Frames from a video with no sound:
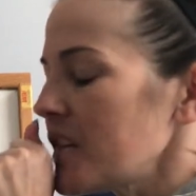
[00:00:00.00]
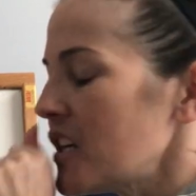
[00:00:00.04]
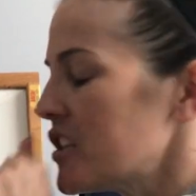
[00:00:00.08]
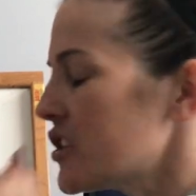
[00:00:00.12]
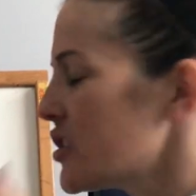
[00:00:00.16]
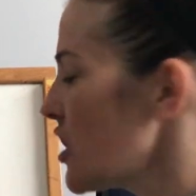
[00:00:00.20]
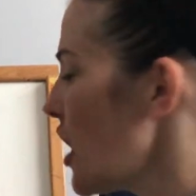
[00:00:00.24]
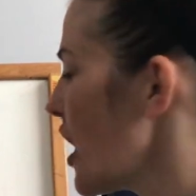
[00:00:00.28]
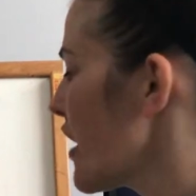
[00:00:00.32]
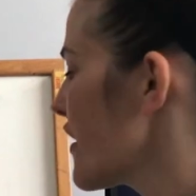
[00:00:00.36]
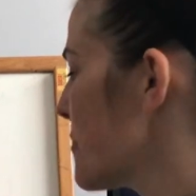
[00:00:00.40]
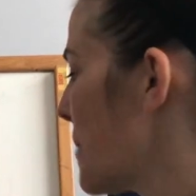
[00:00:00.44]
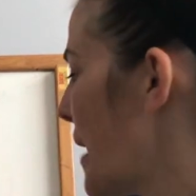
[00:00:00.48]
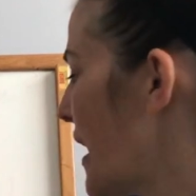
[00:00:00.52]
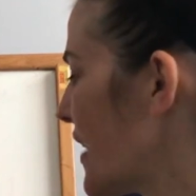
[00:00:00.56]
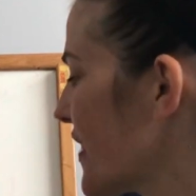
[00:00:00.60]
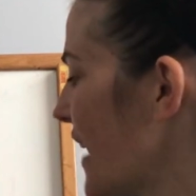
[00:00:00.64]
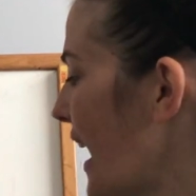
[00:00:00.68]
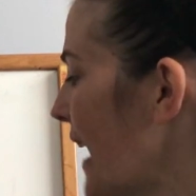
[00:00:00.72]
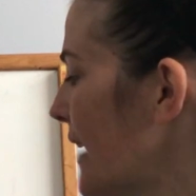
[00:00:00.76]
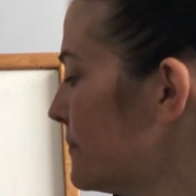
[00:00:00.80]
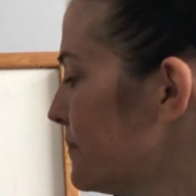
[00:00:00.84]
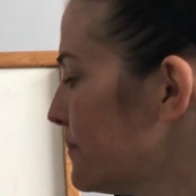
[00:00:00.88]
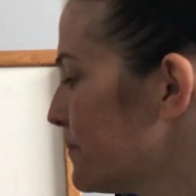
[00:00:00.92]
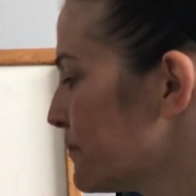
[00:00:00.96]
Sorry about
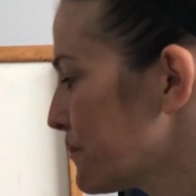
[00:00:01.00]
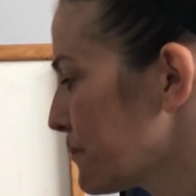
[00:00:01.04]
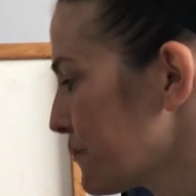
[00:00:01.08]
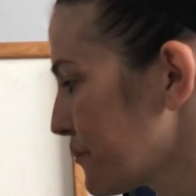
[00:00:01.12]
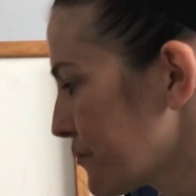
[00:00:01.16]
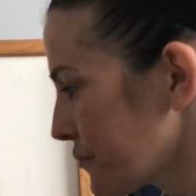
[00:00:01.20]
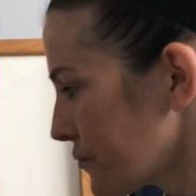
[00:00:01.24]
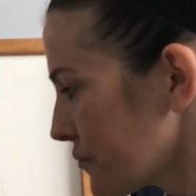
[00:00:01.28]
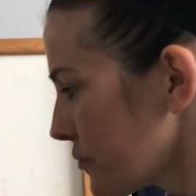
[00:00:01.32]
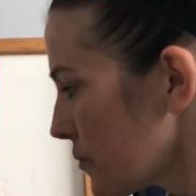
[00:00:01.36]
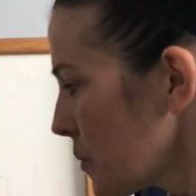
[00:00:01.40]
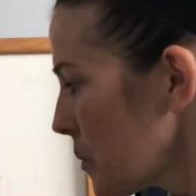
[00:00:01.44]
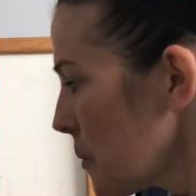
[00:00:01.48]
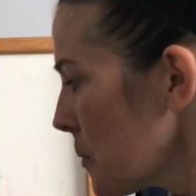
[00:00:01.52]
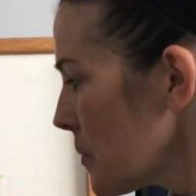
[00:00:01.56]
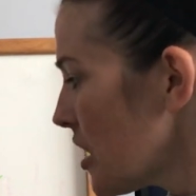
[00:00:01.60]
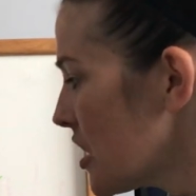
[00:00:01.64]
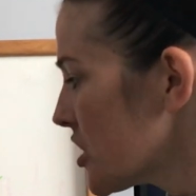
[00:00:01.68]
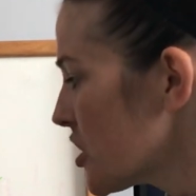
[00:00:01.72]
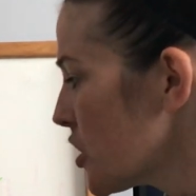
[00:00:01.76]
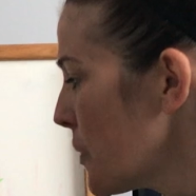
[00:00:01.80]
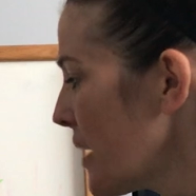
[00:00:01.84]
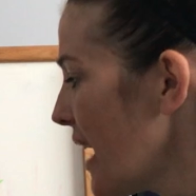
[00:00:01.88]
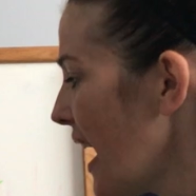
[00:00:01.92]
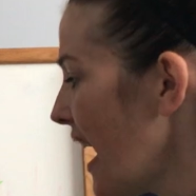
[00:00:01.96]
that.
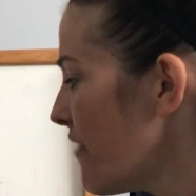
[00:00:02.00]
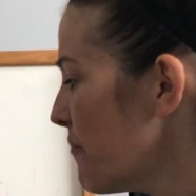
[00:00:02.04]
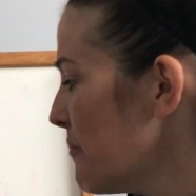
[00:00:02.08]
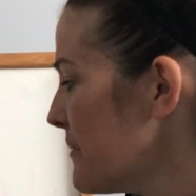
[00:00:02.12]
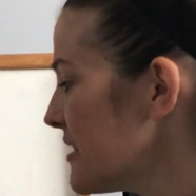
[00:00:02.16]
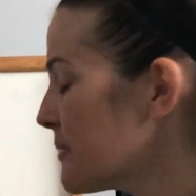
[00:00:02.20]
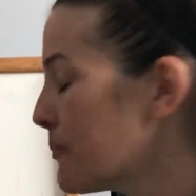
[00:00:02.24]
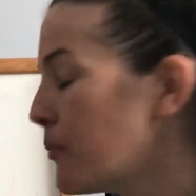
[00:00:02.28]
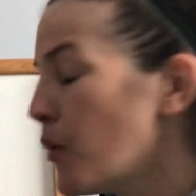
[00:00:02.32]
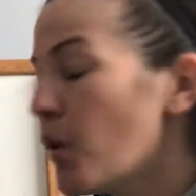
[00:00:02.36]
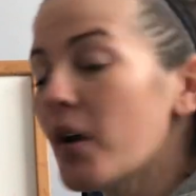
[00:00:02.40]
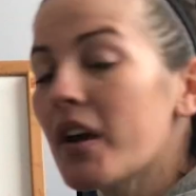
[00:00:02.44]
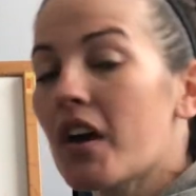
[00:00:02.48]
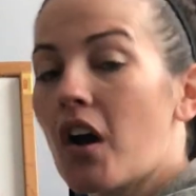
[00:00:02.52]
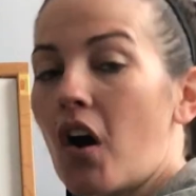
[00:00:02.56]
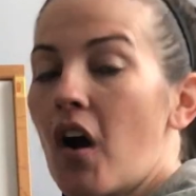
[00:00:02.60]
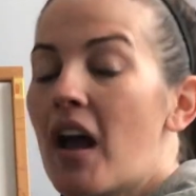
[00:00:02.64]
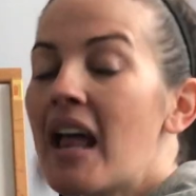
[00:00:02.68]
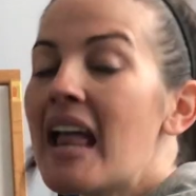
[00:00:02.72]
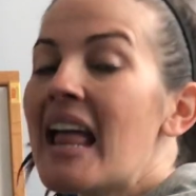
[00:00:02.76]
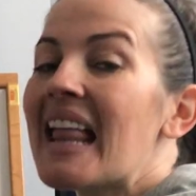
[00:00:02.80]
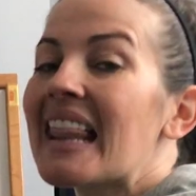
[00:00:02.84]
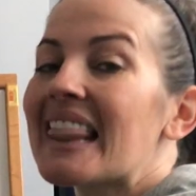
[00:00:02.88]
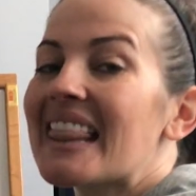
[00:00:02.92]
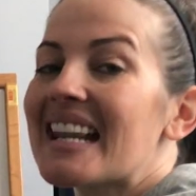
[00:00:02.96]
So we have Miss Boyle.
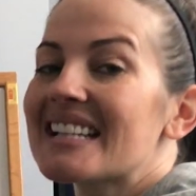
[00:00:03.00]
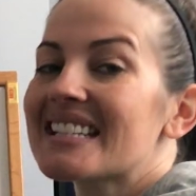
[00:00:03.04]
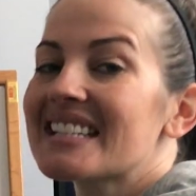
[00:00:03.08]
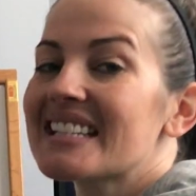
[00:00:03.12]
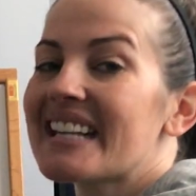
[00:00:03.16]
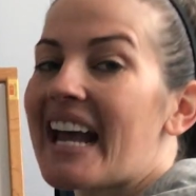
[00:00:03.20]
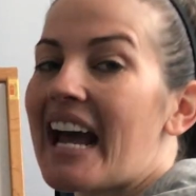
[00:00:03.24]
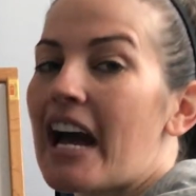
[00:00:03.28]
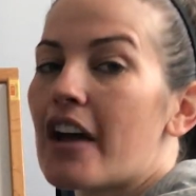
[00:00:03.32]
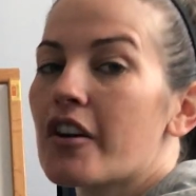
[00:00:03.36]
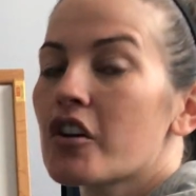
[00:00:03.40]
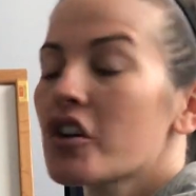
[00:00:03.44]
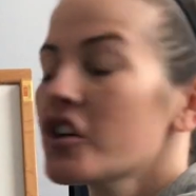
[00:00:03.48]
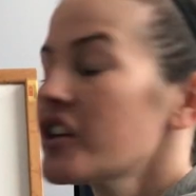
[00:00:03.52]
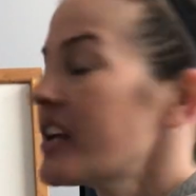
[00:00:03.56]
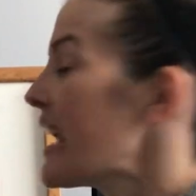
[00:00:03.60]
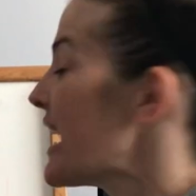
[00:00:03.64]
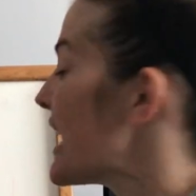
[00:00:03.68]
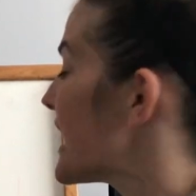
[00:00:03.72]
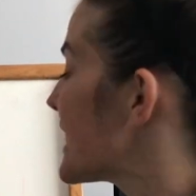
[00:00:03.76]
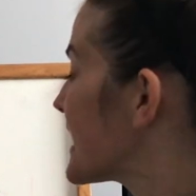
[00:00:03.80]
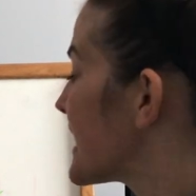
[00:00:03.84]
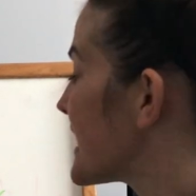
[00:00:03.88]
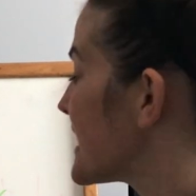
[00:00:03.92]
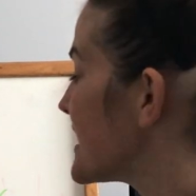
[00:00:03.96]
Let's count her
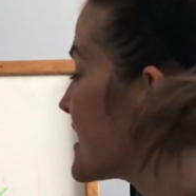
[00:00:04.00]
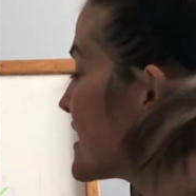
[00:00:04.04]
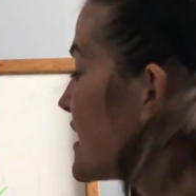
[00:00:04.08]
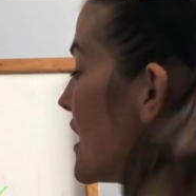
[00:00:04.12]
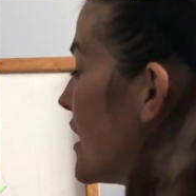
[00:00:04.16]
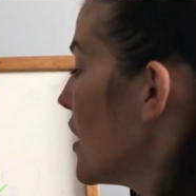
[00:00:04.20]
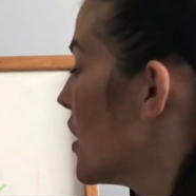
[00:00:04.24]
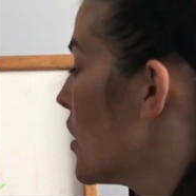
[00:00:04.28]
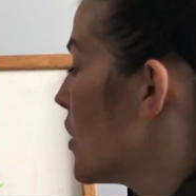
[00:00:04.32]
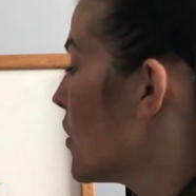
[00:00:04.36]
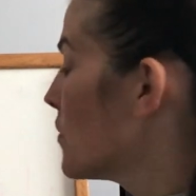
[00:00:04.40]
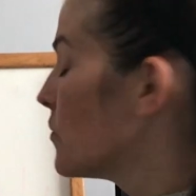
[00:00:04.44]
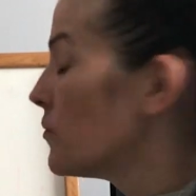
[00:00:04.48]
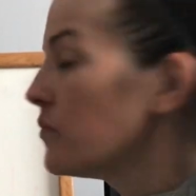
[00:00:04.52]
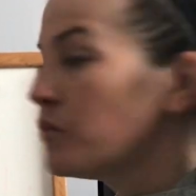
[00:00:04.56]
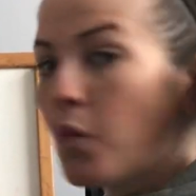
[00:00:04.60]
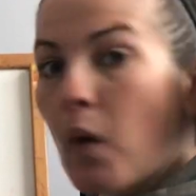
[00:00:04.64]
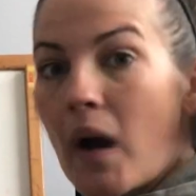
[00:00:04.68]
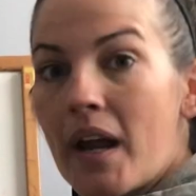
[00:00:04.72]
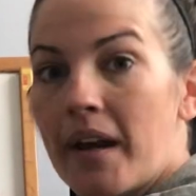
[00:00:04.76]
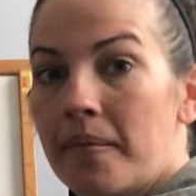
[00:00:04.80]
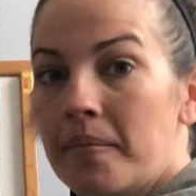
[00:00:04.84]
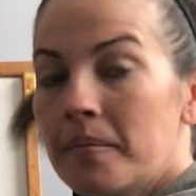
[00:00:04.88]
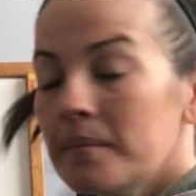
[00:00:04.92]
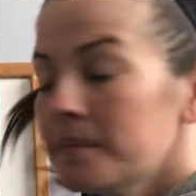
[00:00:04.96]
candies.
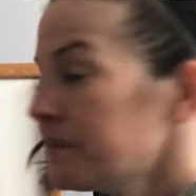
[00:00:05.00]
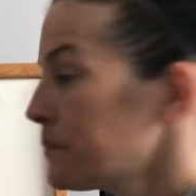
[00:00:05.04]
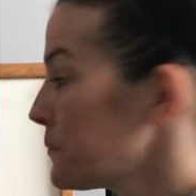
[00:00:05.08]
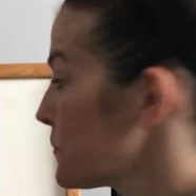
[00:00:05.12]
1.